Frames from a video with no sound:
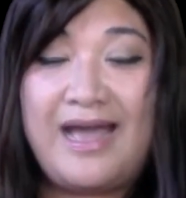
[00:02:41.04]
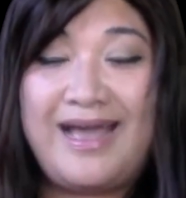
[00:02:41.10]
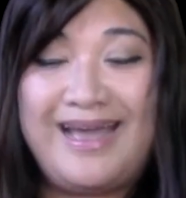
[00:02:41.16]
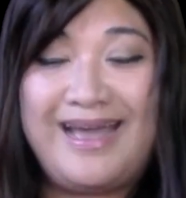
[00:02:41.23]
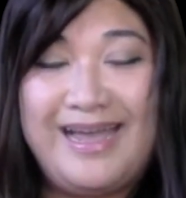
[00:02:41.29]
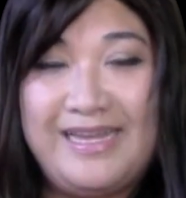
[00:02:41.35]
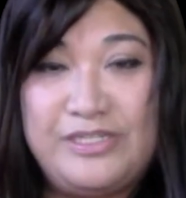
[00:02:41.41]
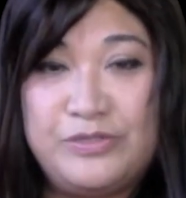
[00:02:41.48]

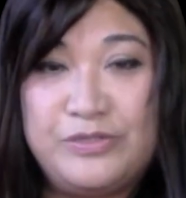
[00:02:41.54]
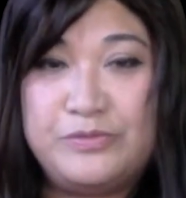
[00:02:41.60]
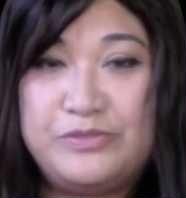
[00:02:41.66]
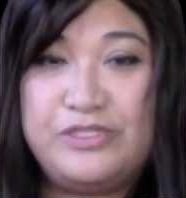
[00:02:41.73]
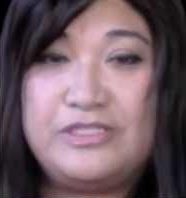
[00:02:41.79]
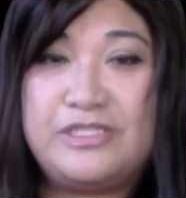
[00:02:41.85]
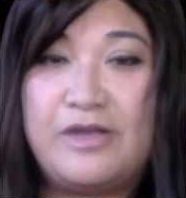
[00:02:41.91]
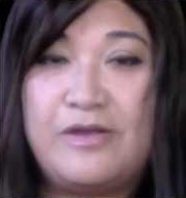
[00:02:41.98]
"I told you
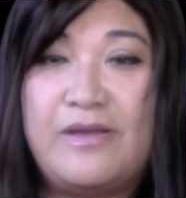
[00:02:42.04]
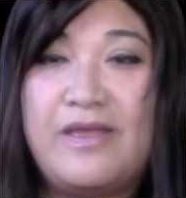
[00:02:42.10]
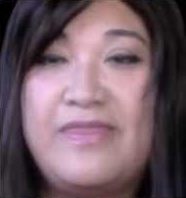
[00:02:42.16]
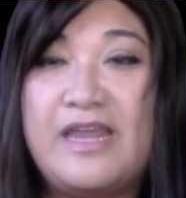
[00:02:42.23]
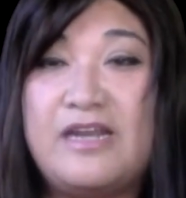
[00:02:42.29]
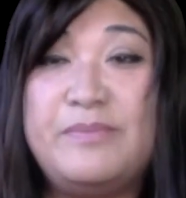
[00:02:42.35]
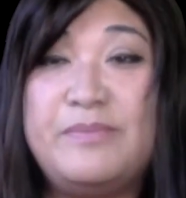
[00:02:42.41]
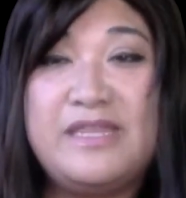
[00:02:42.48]
so." And
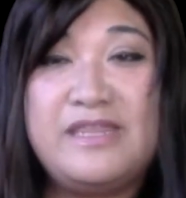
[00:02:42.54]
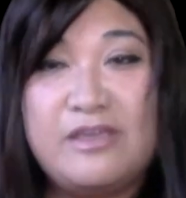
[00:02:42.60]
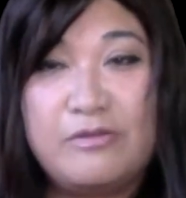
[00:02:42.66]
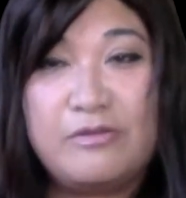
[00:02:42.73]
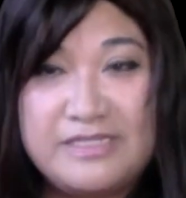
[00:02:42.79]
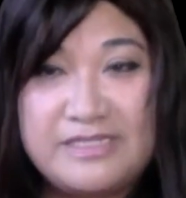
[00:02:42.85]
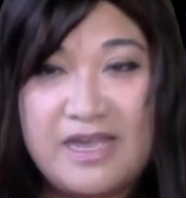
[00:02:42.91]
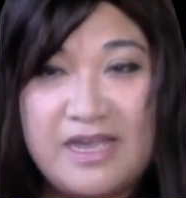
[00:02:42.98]
that'll be the
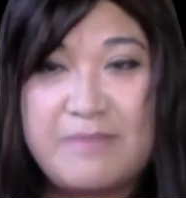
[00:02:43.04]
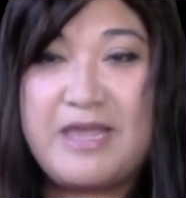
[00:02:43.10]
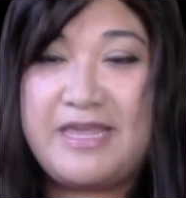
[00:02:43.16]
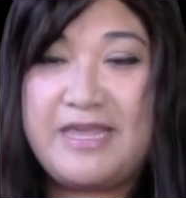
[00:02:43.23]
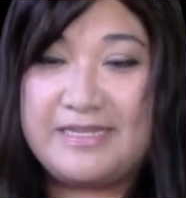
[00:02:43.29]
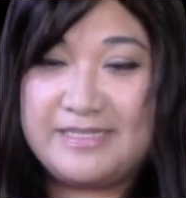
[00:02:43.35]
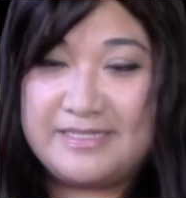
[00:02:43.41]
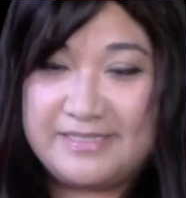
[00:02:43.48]
only time I
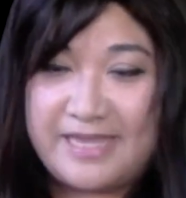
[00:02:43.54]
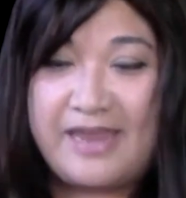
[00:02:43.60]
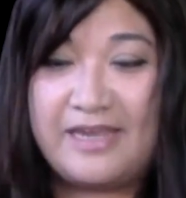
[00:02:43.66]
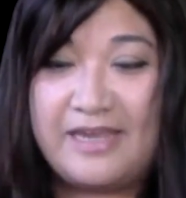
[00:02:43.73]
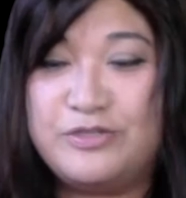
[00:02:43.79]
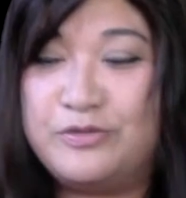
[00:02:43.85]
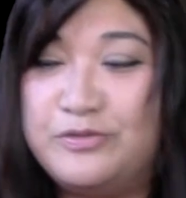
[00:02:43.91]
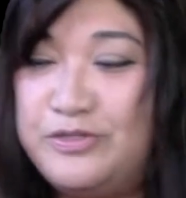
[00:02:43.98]
get to say, "I
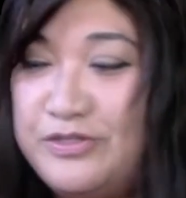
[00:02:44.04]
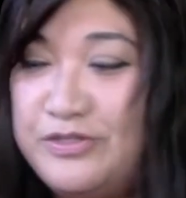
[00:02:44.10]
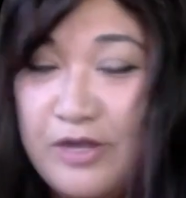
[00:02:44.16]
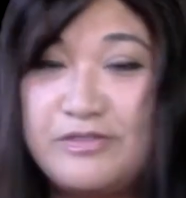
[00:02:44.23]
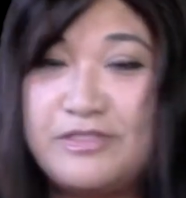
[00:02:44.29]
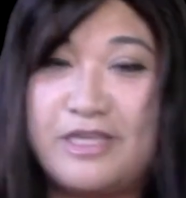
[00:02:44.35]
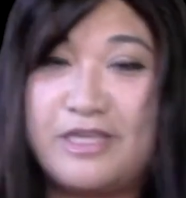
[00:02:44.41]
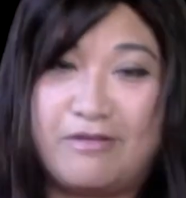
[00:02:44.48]
told you so."
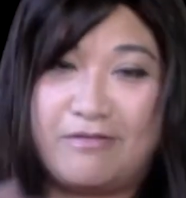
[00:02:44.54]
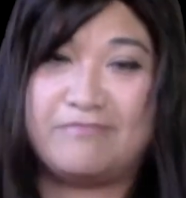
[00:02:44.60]
So